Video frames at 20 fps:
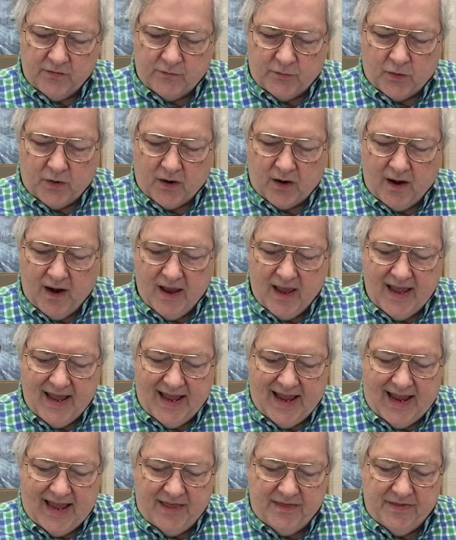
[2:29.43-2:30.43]
For
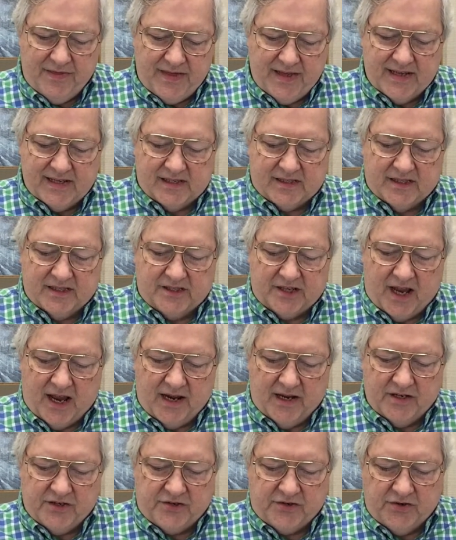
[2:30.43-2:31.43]
in this the
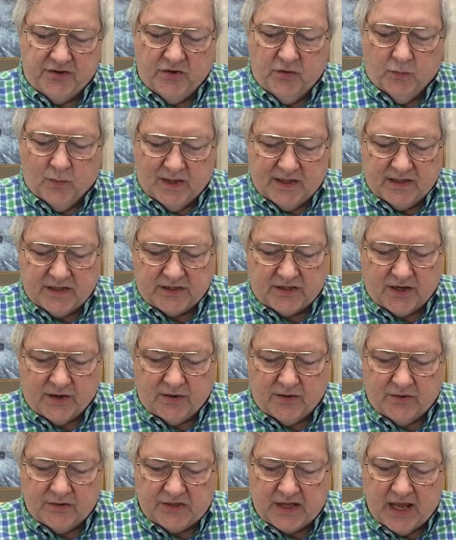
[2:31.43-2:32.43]
saying is true, one
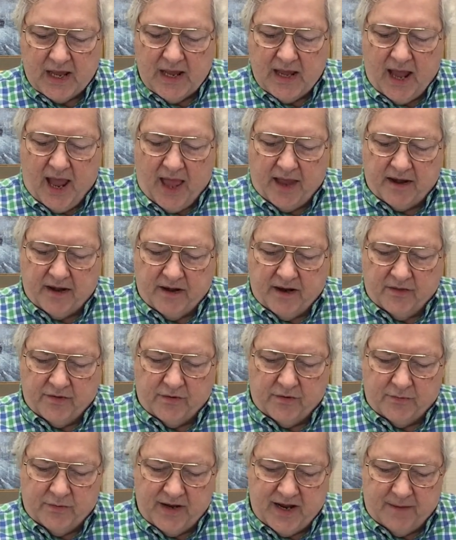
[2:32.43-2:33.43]
sows and
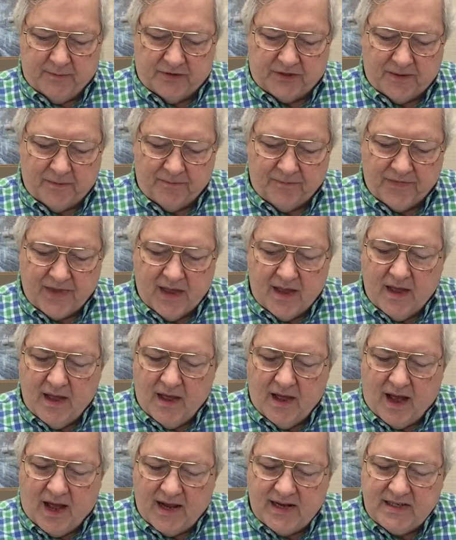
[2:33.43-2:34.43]
another reaps.
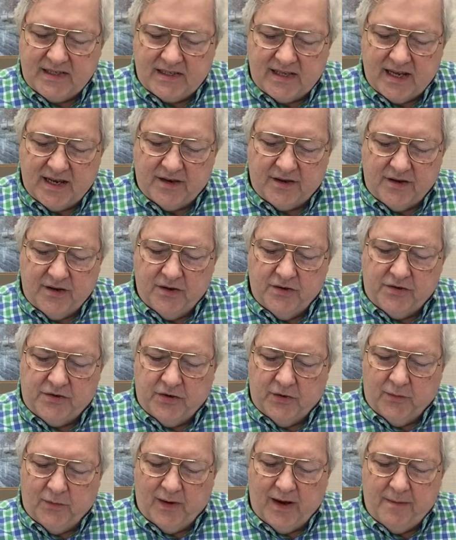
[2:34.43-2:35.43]
I sent you
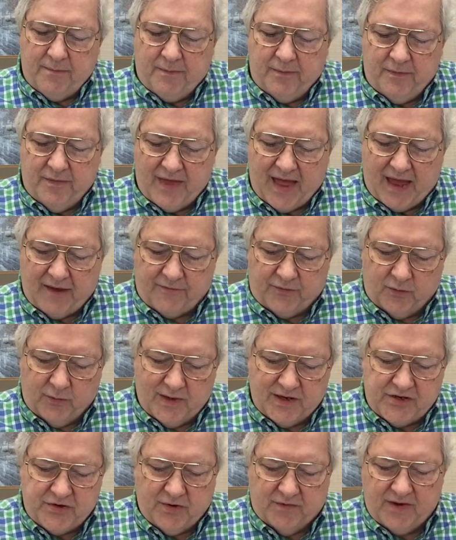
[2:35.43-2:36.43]
to reap that for
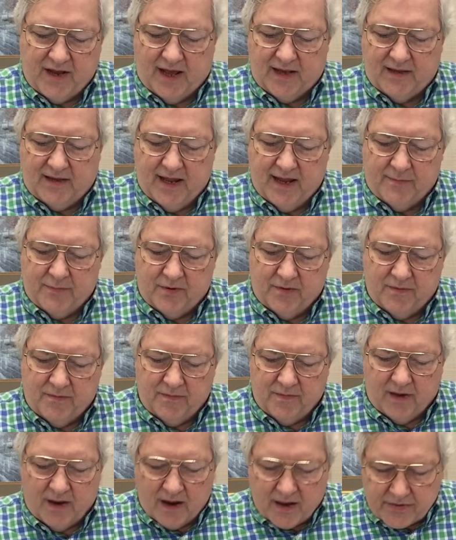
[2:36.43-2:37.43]
which you have not labored.
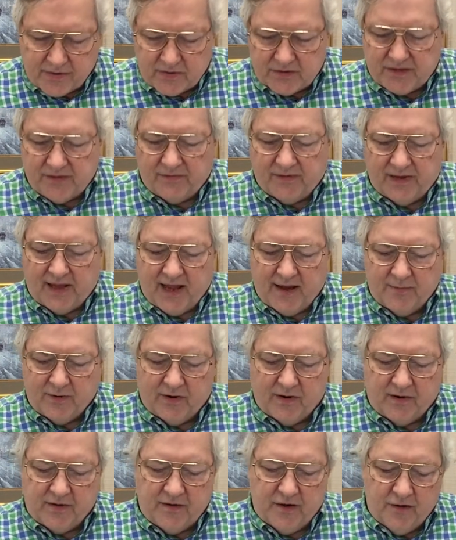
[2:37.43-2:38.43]
Others have
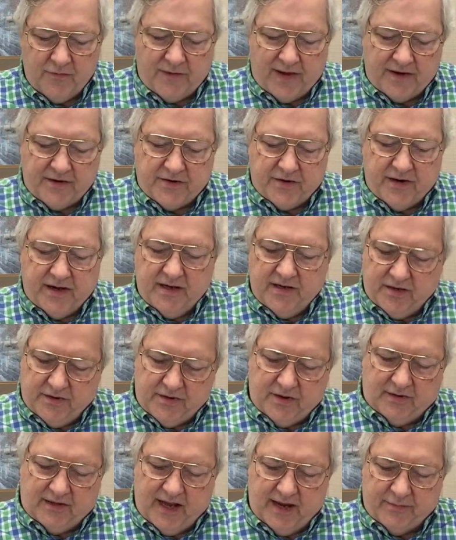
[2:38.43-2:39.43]
labored, and you've entered into
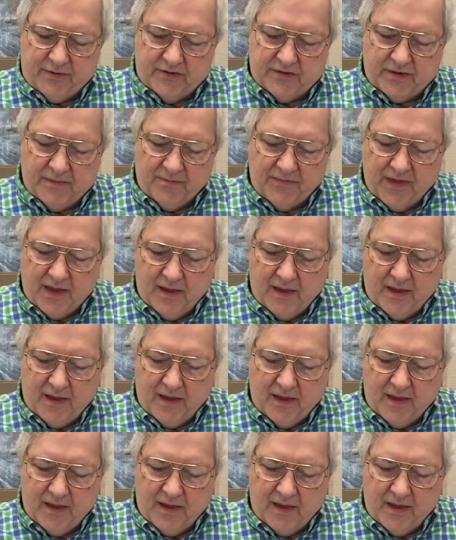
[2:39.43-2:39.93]
their labors."